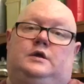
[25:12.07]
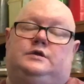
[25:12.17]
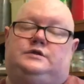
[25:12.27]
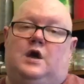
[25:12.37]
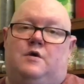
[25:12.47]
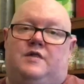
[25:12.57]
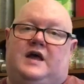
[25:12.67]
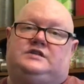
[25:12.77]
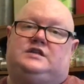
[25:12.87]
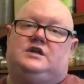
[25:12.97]
So
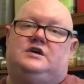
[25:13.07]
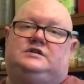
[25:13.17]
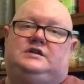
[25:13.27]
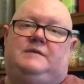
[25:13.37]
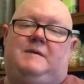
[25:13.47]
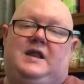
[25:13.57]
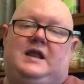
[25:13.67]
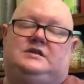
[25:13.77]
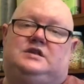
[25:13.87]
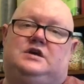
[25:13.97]
that's thirty
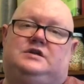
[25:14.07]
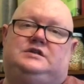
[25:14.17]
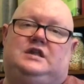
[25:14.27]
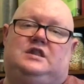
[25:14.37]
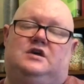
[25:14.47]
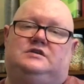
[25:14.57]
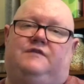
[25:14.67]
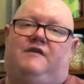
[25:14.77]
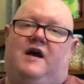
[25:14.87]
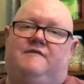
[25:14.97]
minutes, thirty,
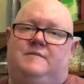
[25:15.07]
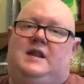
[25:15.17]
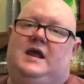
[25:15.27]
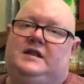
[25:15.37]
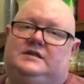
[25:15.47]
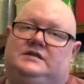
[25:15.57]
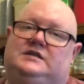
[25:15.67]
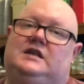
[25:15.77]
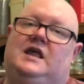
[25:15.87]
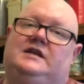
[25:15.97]
thirty-five
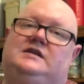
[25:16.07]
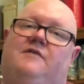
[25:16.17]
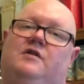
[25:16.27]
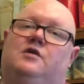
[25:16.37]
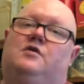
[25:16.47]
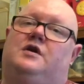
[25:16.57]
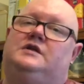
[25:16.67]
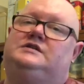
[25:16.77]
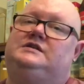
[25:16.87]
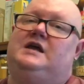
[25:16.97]
minutes. Let's have a look
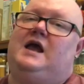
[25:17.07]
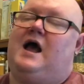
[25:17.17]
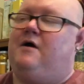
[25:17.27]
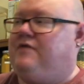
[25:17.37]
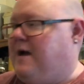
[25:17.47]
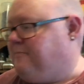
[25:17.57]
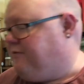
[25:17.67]
and see how that